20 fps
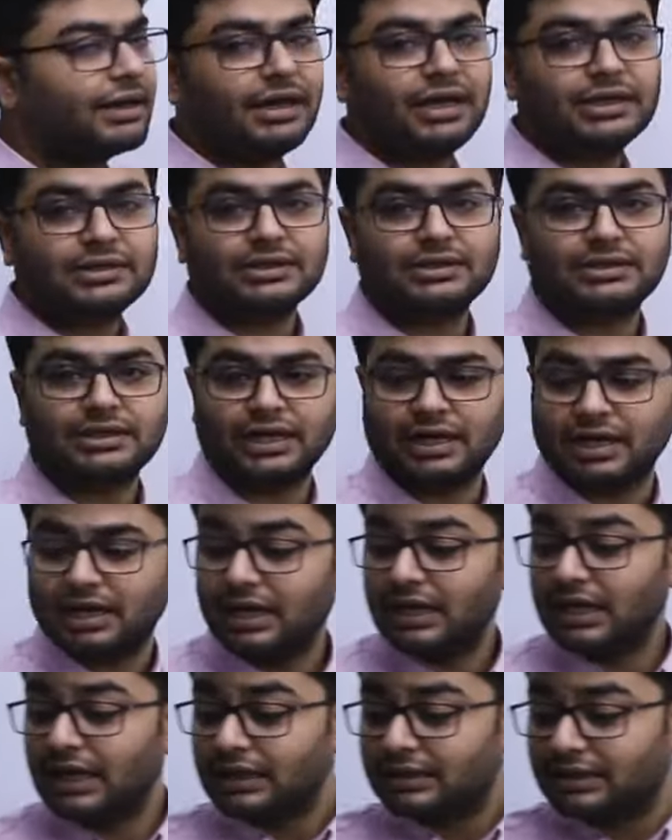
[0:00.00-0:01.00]
relations here.
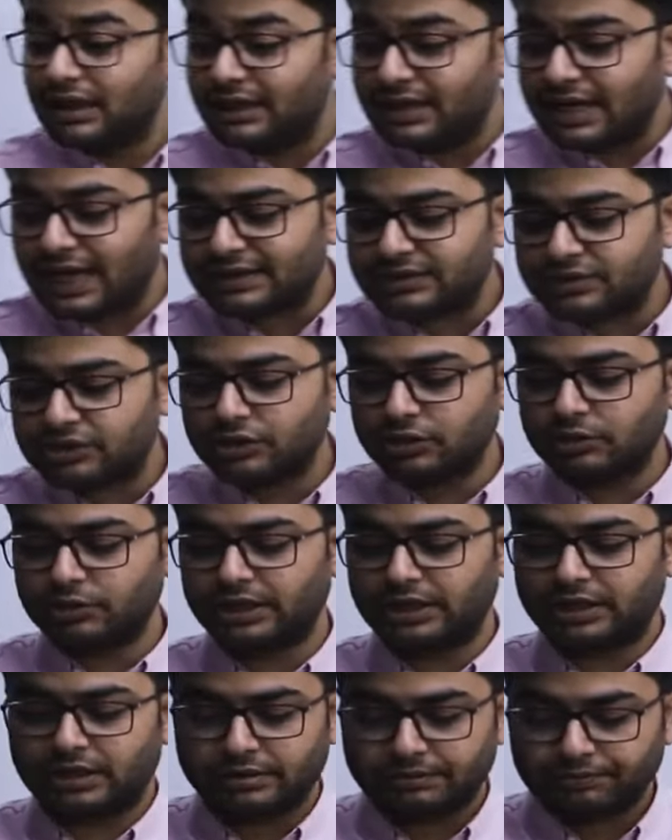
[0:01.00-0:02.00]
The next
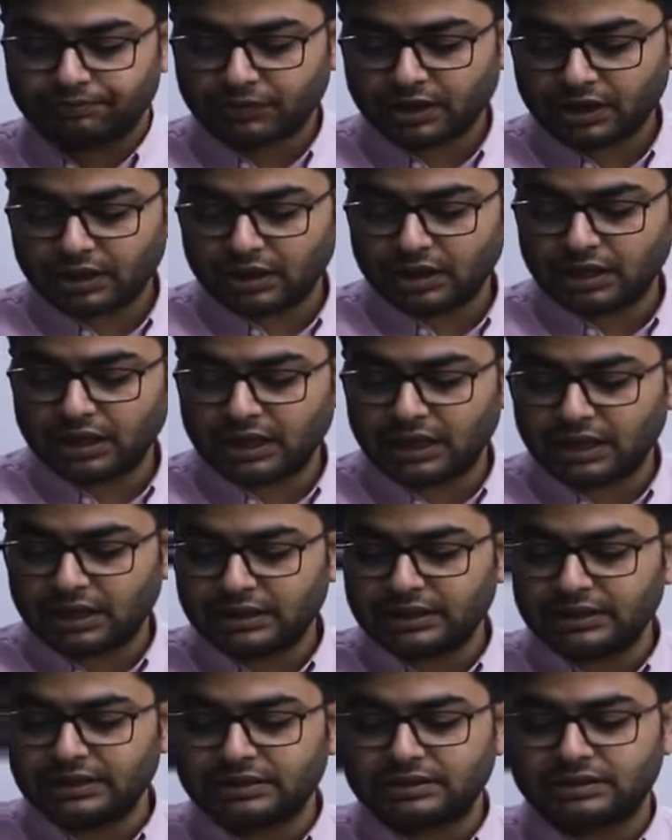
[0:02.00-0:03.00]
unit
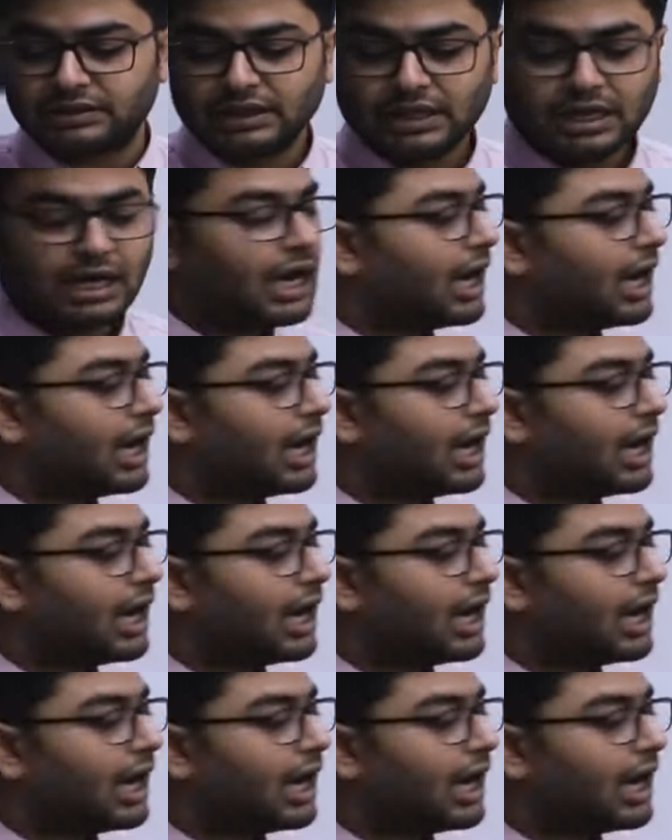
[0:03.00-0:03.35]
is